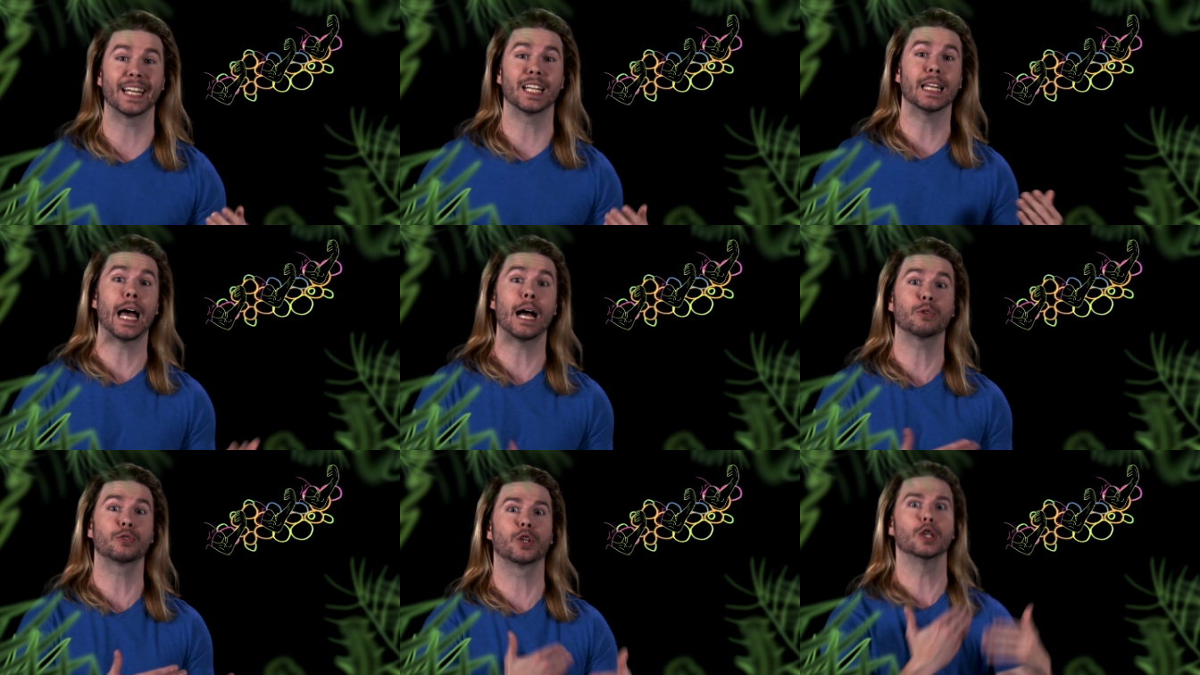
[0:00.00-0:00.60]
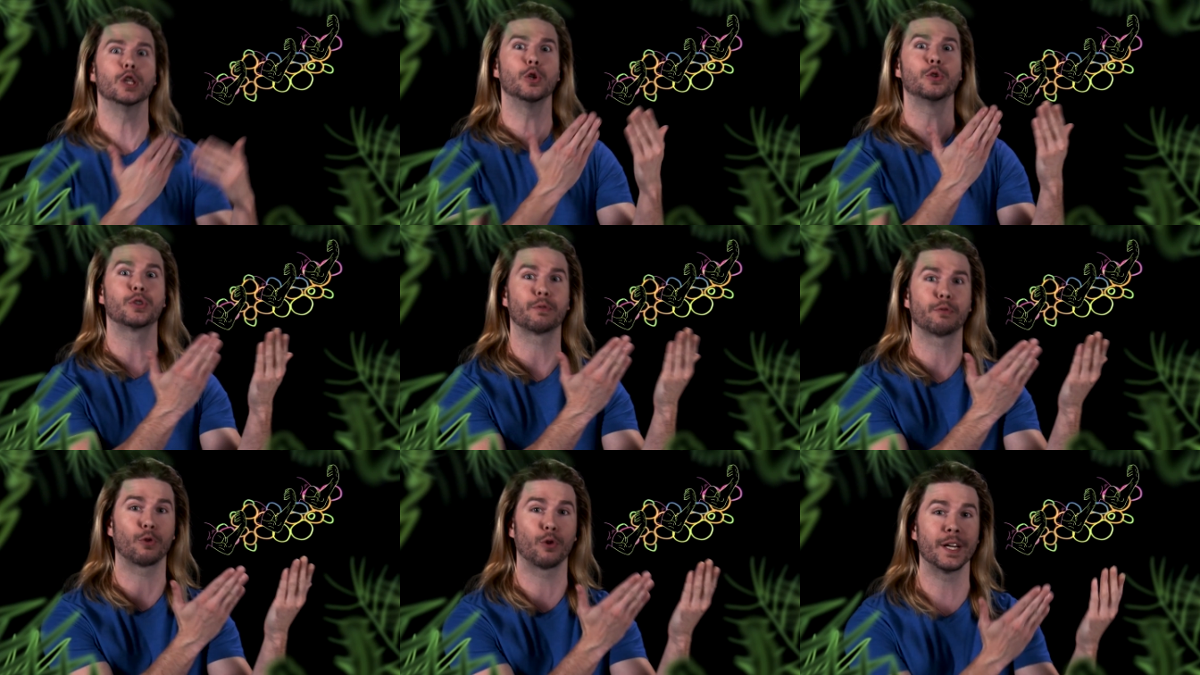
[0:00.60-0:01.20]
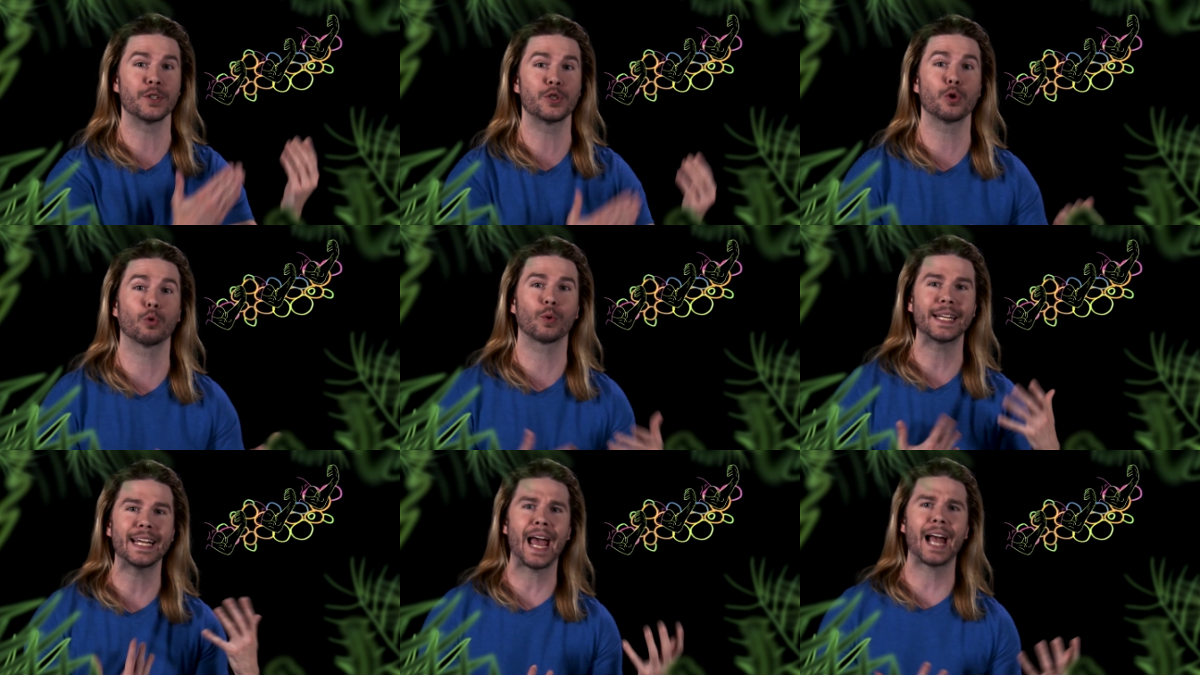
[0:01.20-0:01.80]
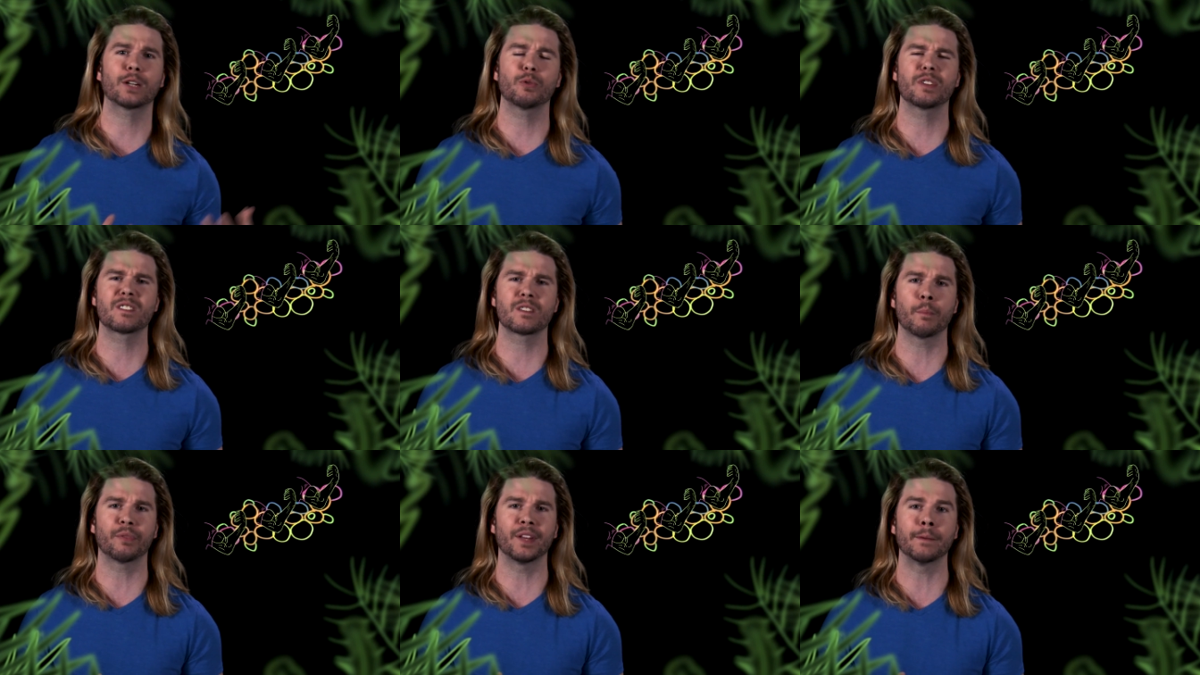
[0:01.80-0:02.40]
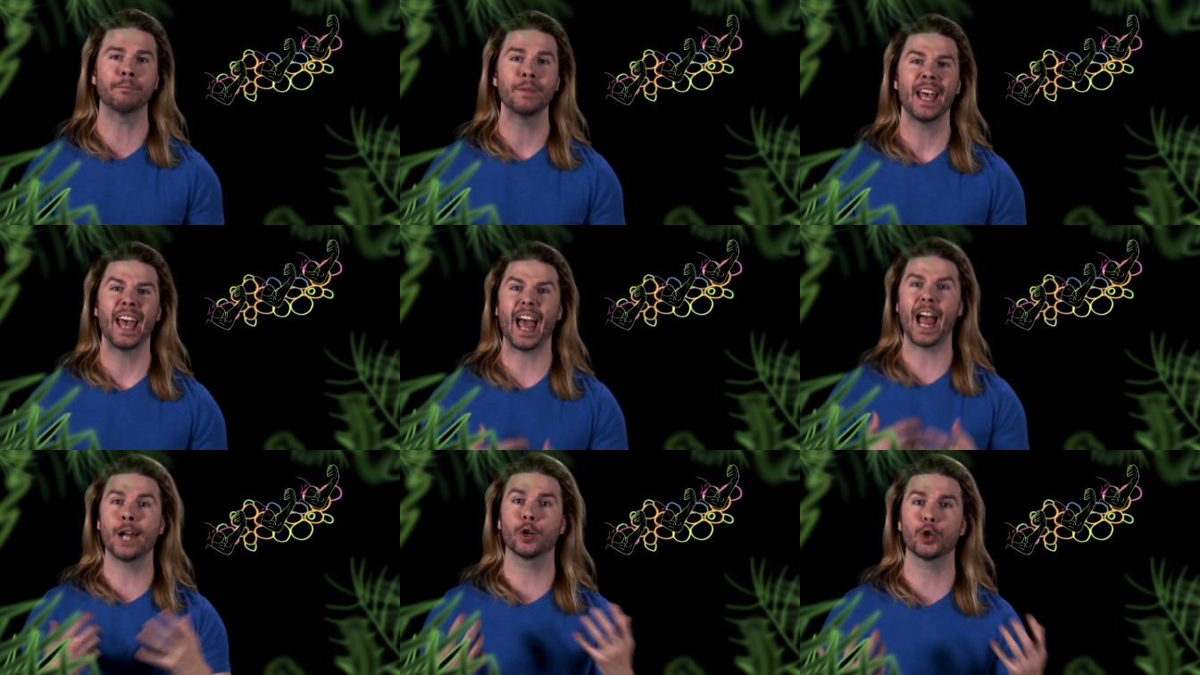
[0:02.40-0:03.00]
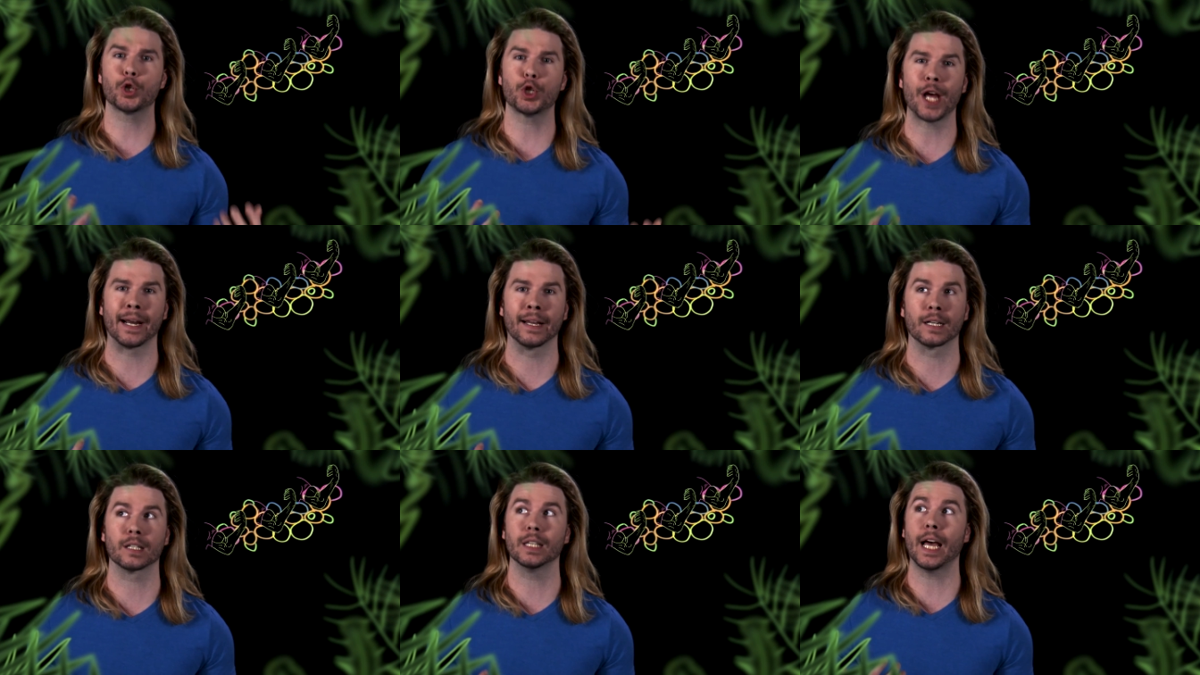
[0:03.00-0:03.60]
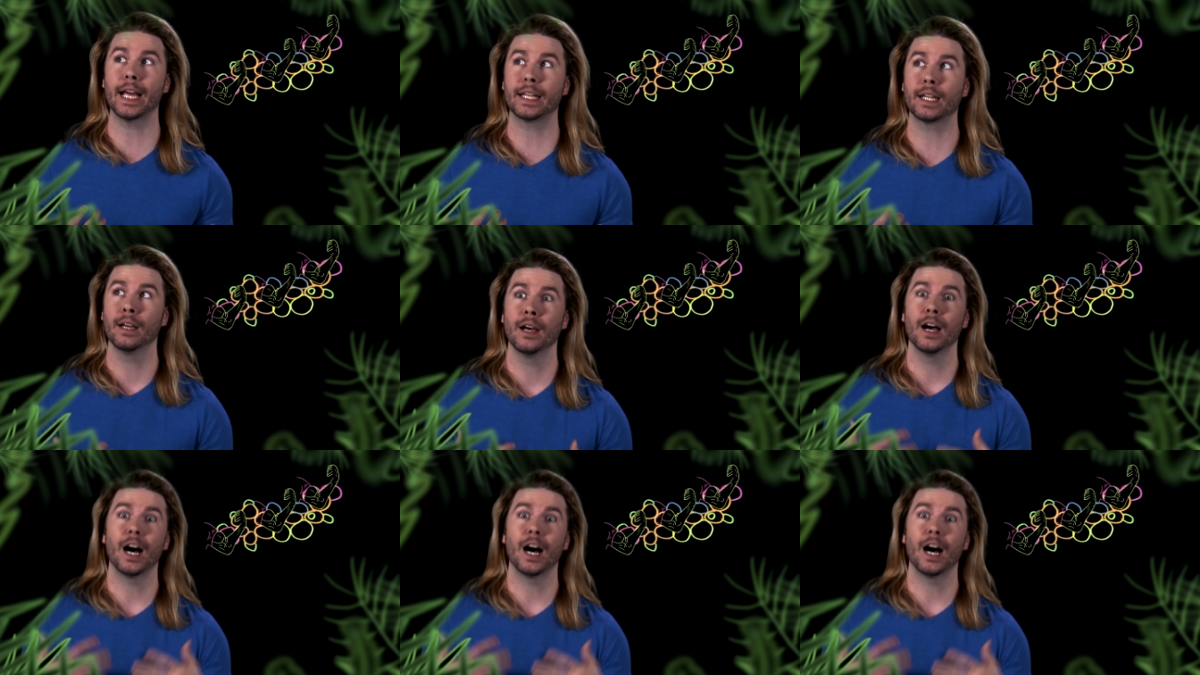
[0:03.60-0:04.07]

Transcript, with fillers: it allows the luciferin to react with something energetic, like